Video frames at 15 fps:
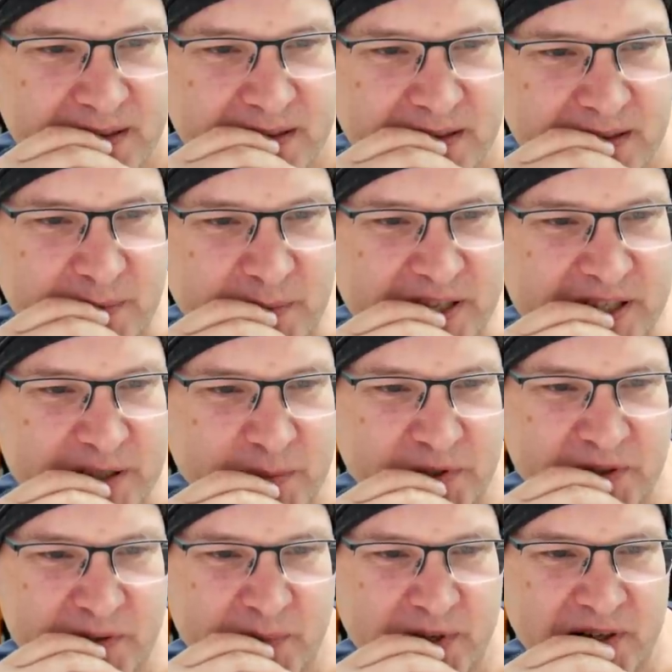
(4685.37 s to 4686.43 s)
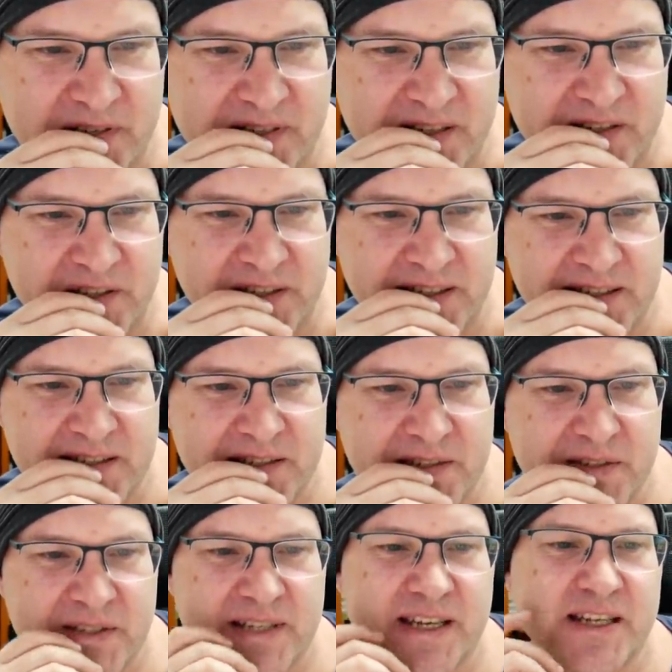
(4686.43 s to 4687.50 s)
Oh, Magic Blue Smoke said, you can't
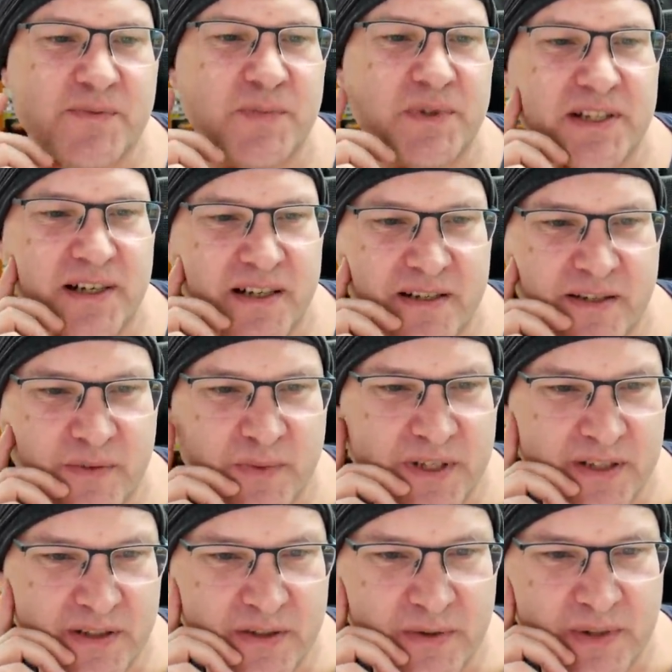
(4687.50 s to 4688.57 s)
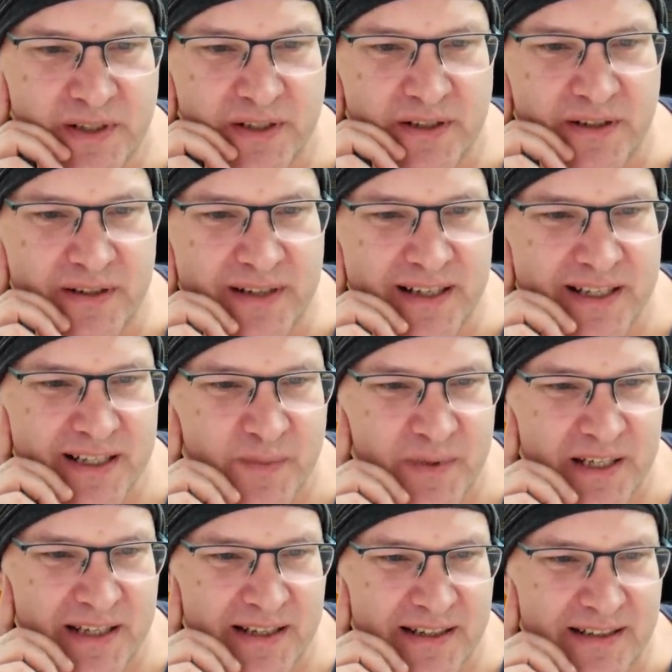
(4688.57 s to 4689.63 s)
use Tasmotizer when you do it though. Ask
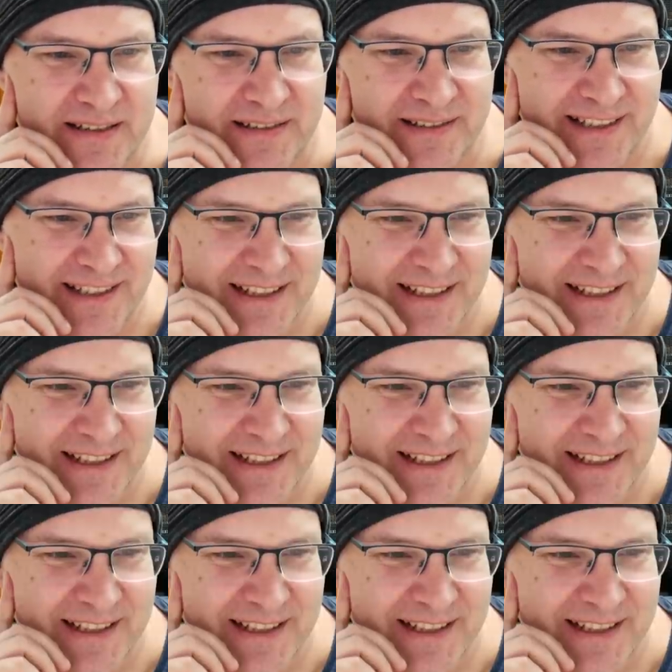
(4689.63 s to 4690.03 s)
me how.